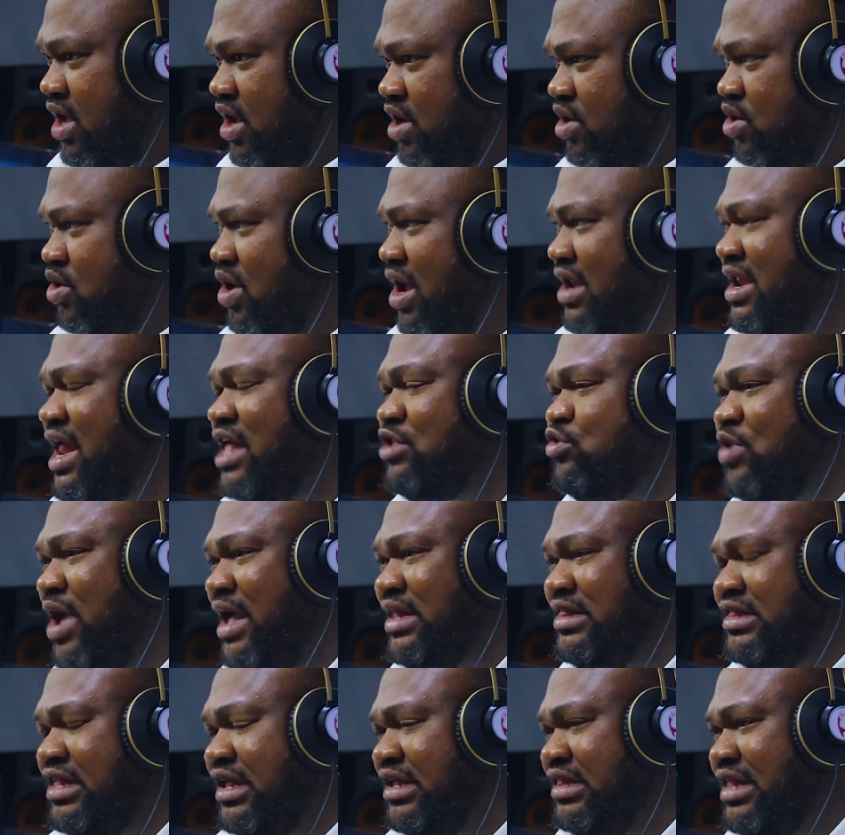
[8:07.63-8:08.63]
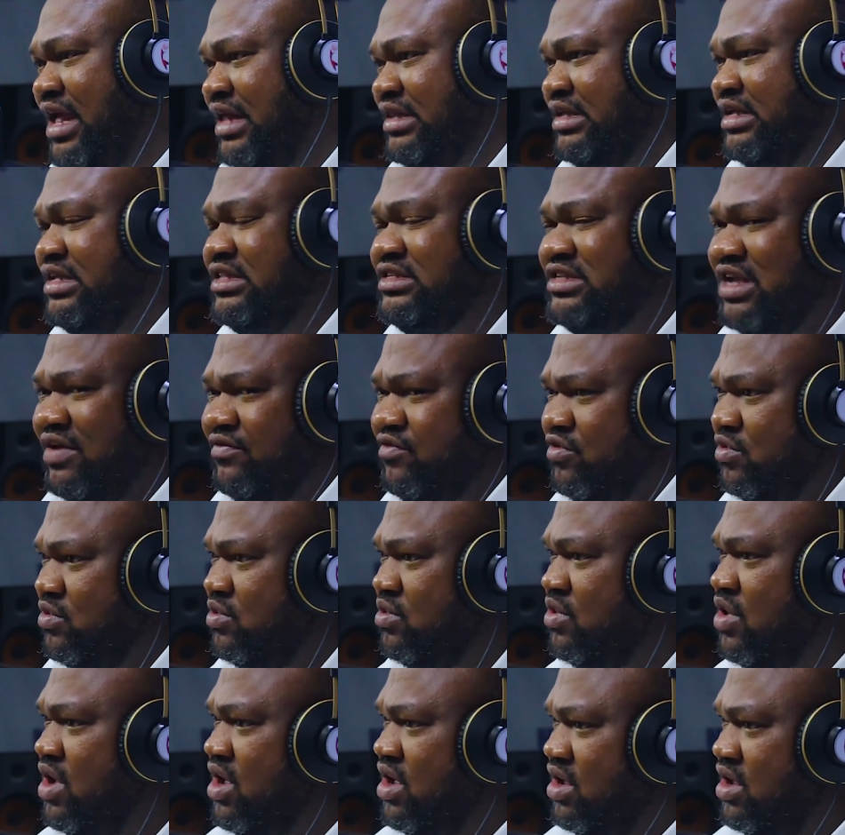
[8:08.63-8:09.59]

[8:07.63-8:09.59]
And that's why I think that the interview,